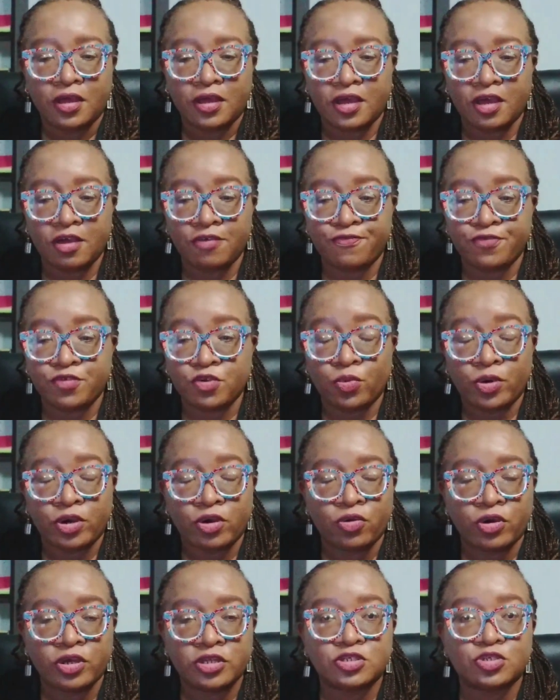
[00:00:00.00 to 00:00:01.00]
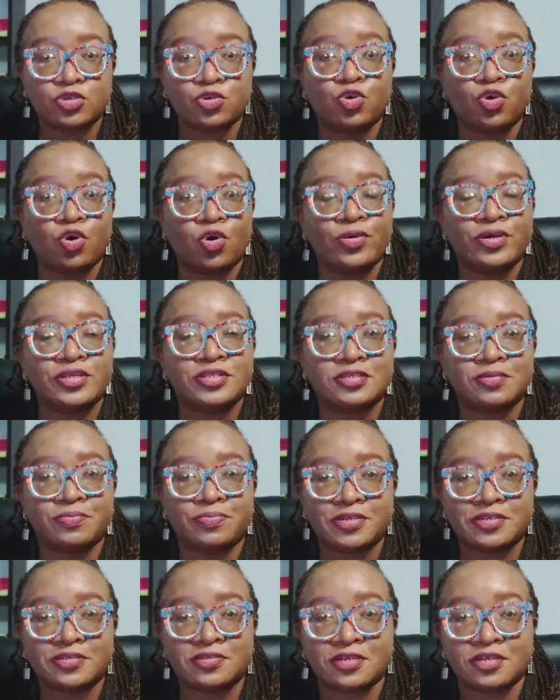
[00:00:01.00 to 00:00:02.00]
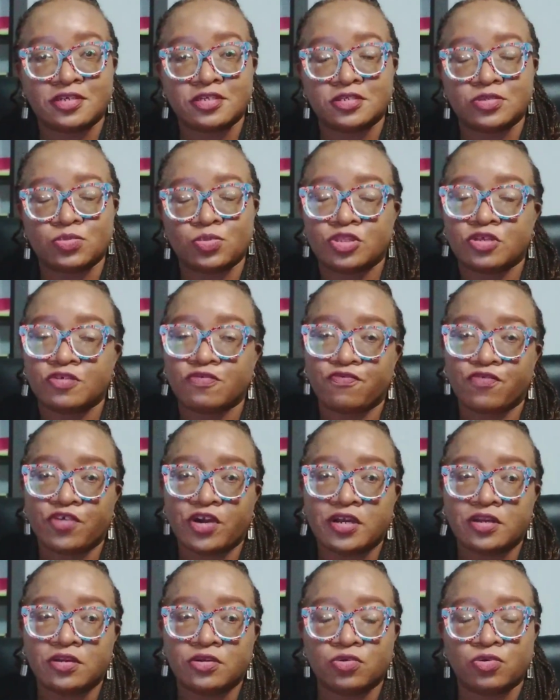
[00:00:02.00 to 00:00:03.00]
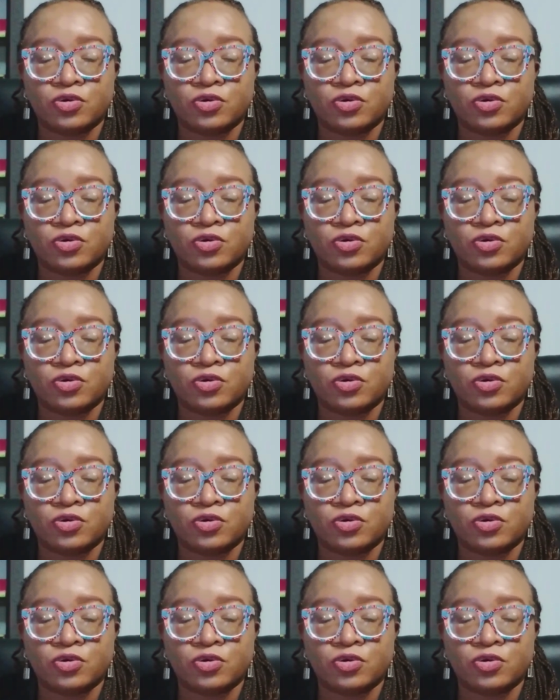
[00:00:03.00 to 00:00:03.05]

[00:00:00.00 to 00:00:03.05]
If you were going to go into business with a friend